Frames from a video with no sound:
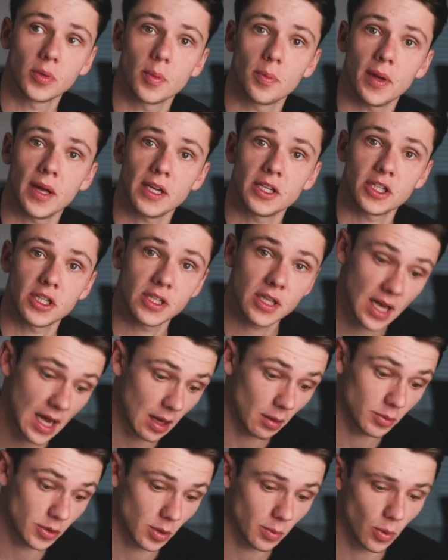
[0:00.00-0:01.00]
the pitch and
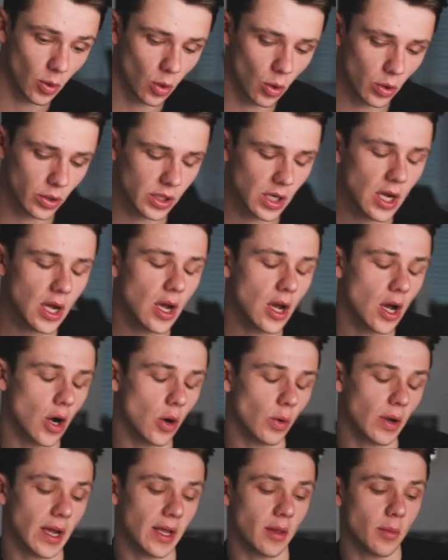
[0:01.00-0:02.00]
help support,
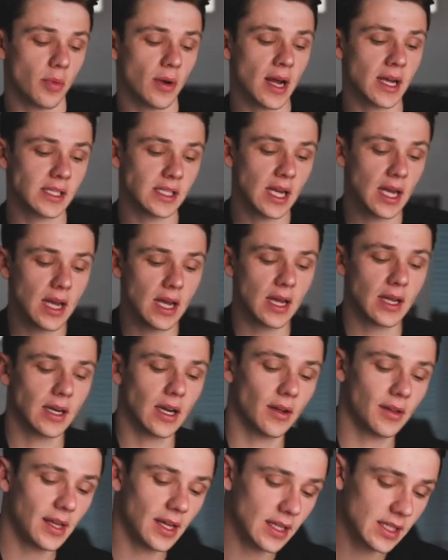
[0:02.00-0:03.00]
okay, the press.
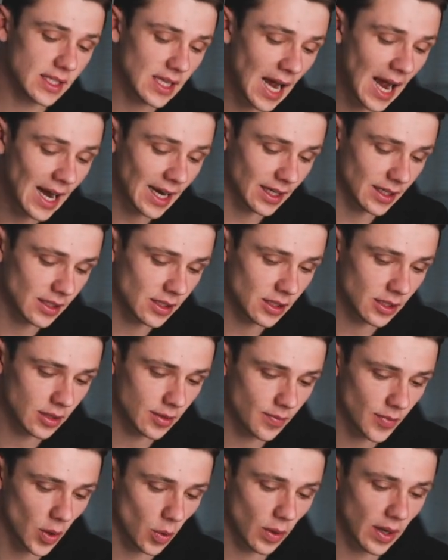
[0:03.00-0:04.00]
Now, the attackers,
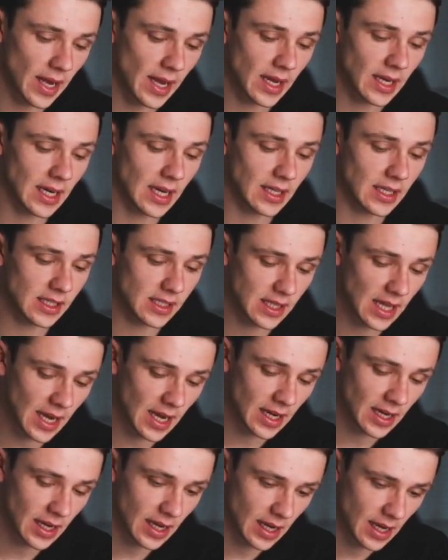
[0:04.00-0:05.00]
okay, can either stay
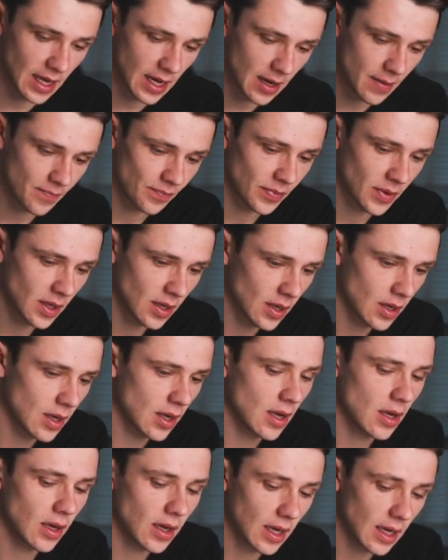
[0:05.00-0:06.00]
in here
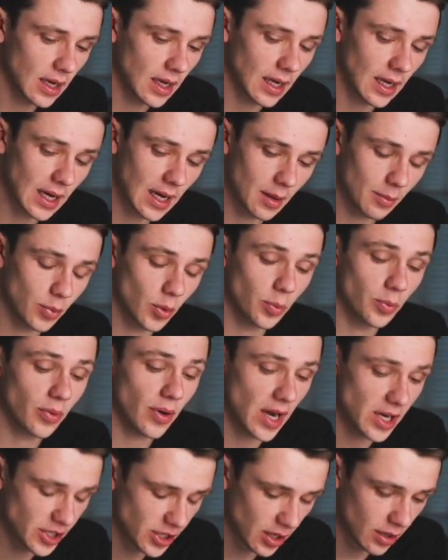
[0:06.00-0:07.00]
and put
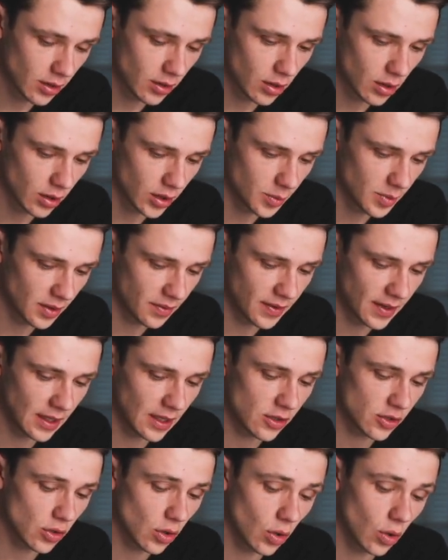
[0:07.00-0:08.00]
pressure on the
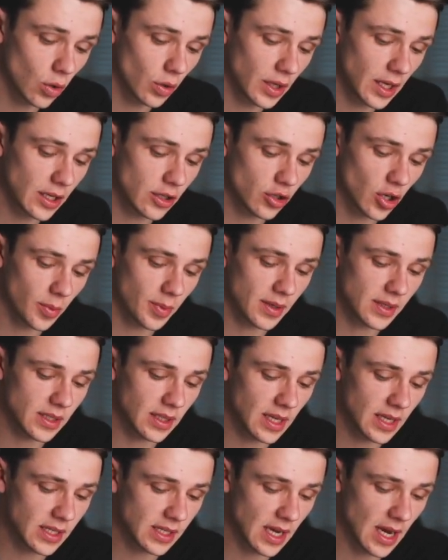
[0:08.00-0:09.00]
midfielders, or they can drop into
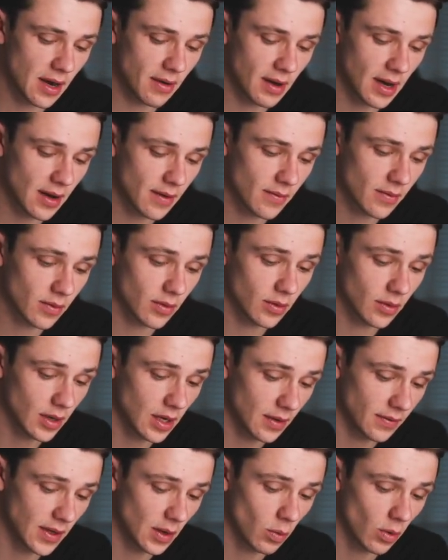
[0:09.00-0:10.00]
this area
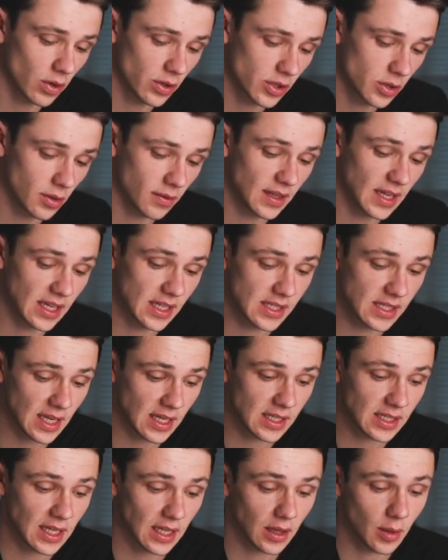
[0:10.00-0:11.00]
if they want to. If they can
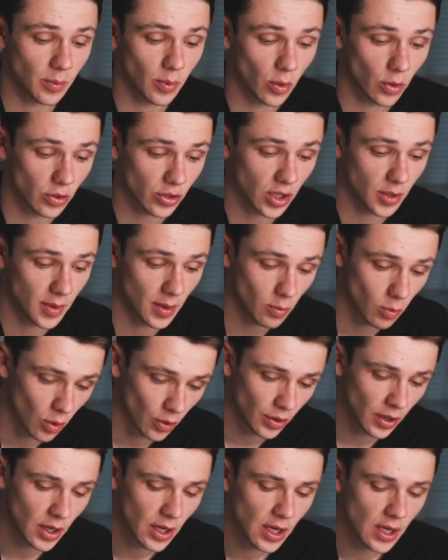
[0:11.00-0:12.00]
sense that the ball's going to be
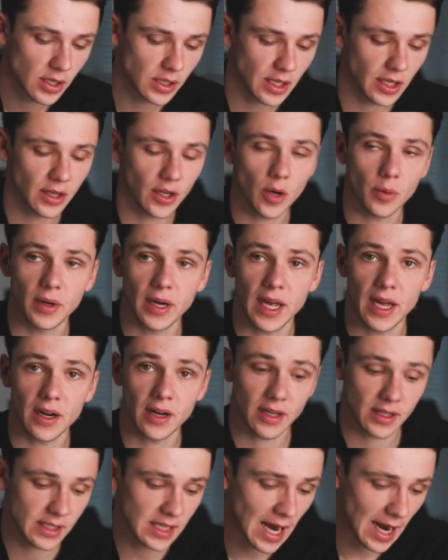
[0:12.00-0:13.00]
won, they can go in there
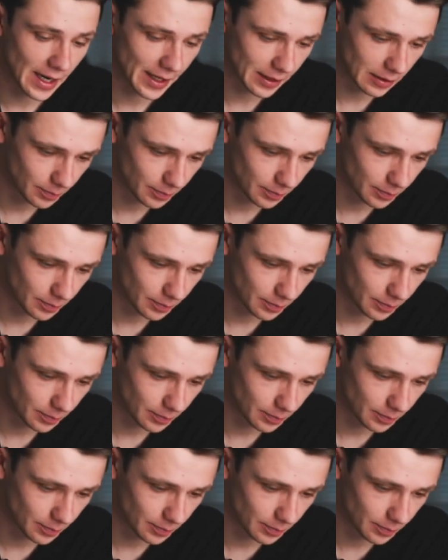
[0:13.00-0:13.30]
and attack.